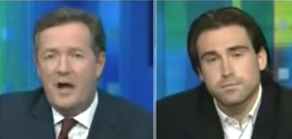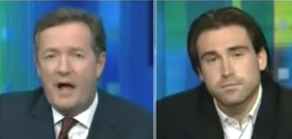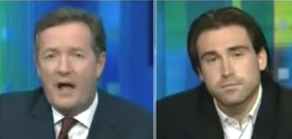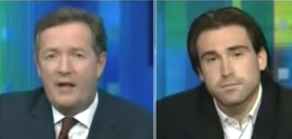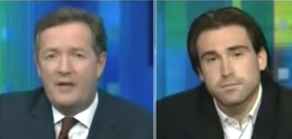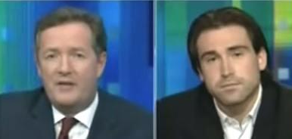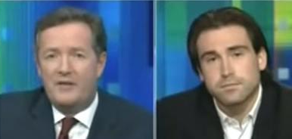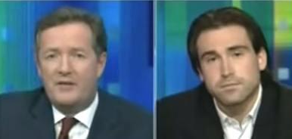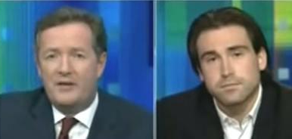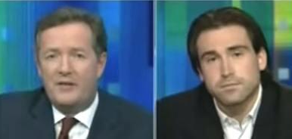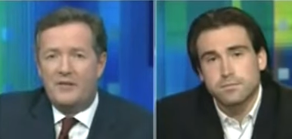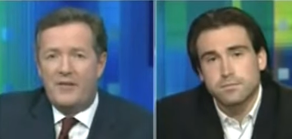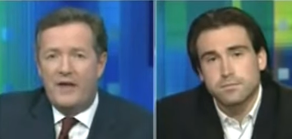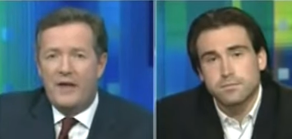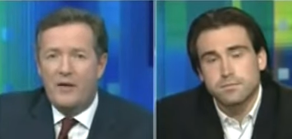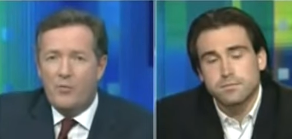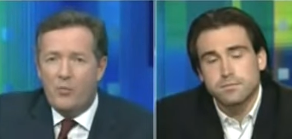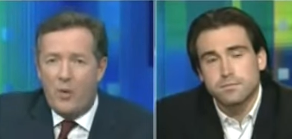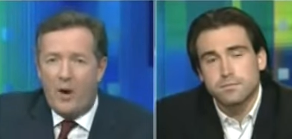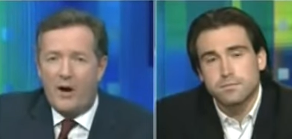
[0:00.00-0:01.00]
Speaker 1: And
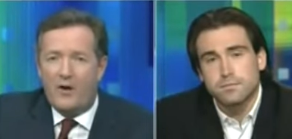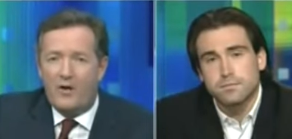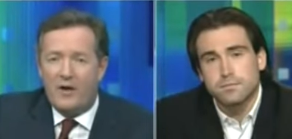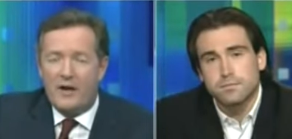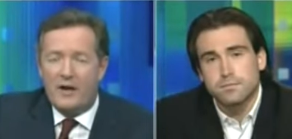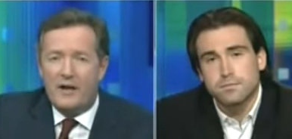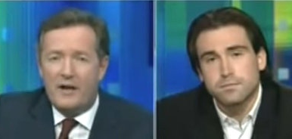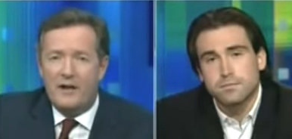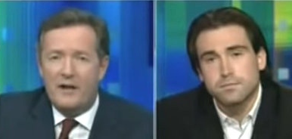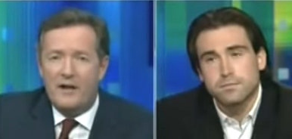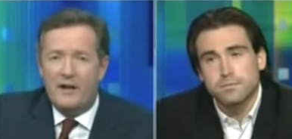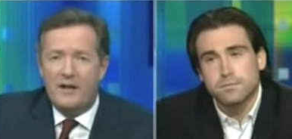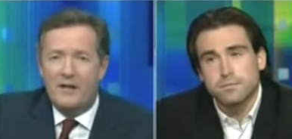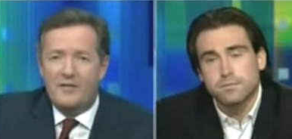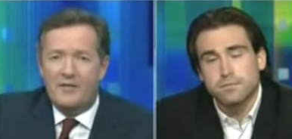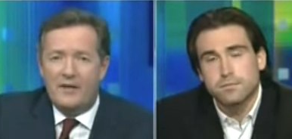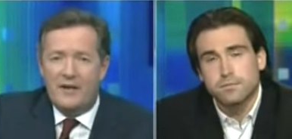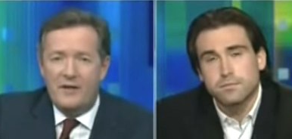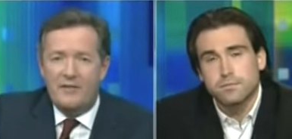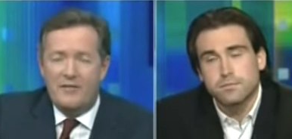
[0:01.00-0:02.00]
they worry
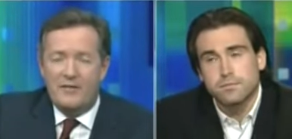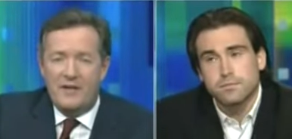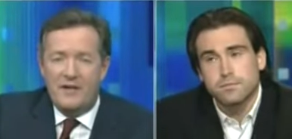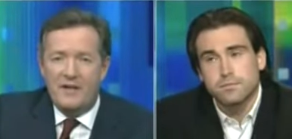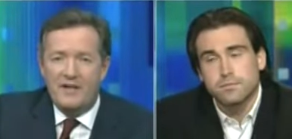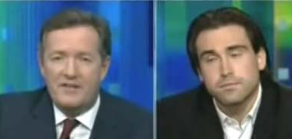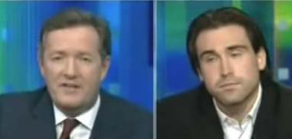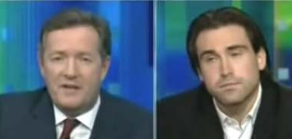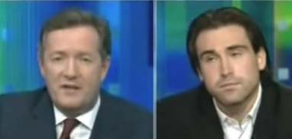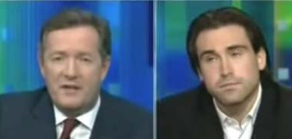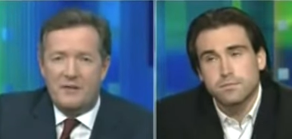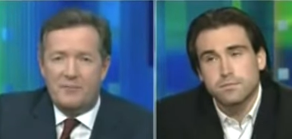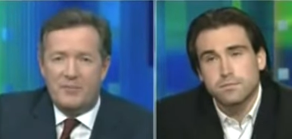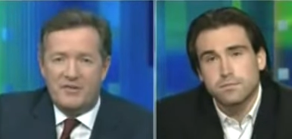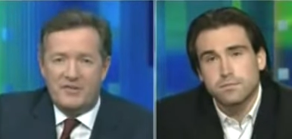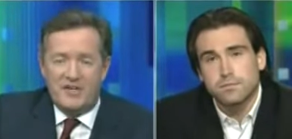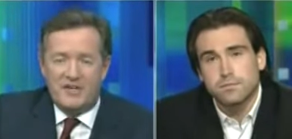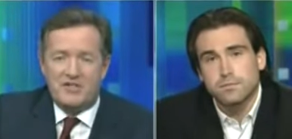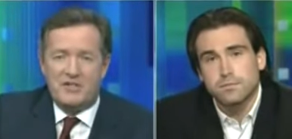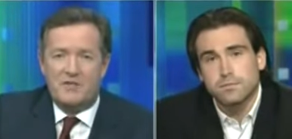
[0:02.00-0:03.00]
that if he is in
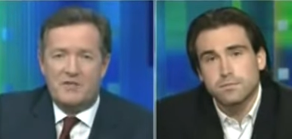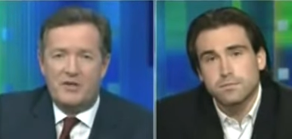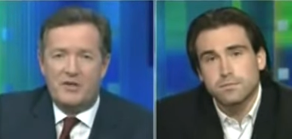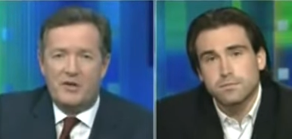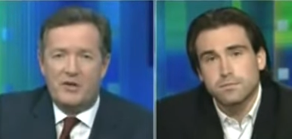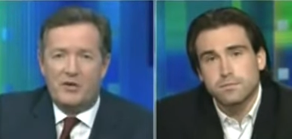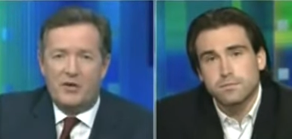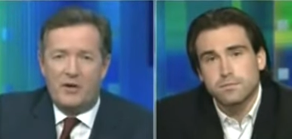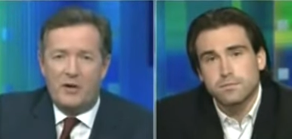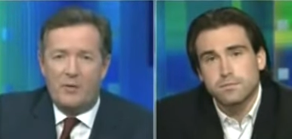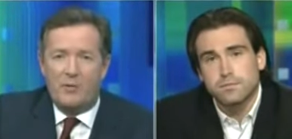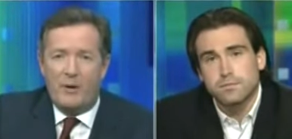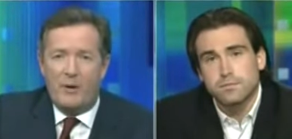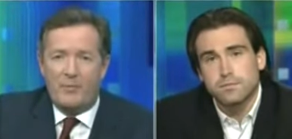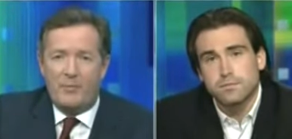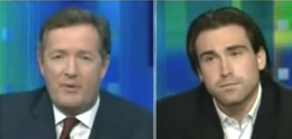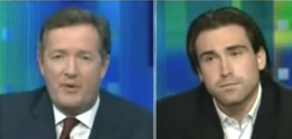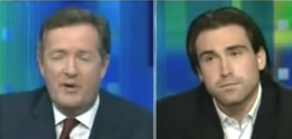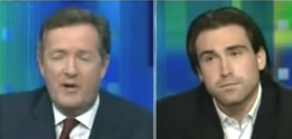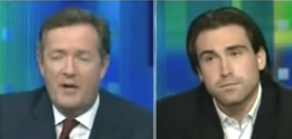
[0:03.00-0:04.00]
possession of a nuclear
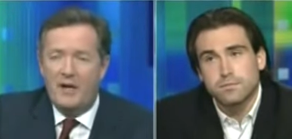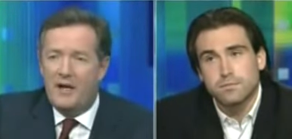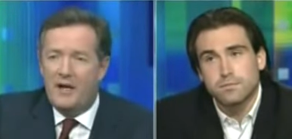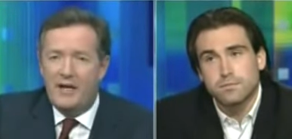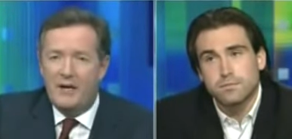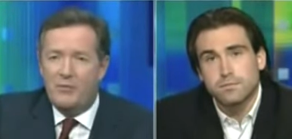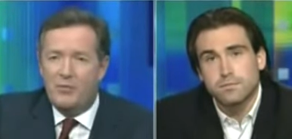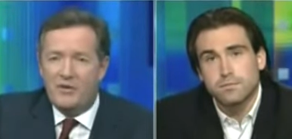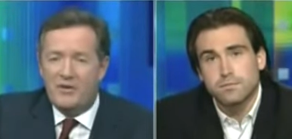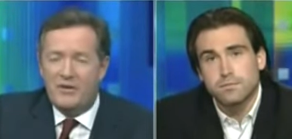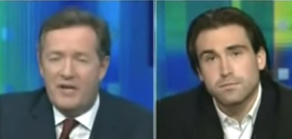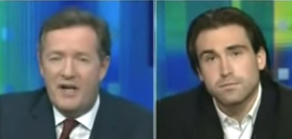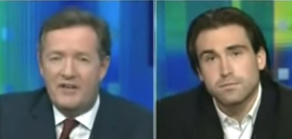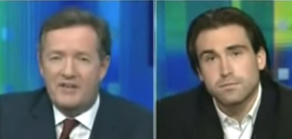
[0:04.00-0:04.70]
weapon, he wouldn't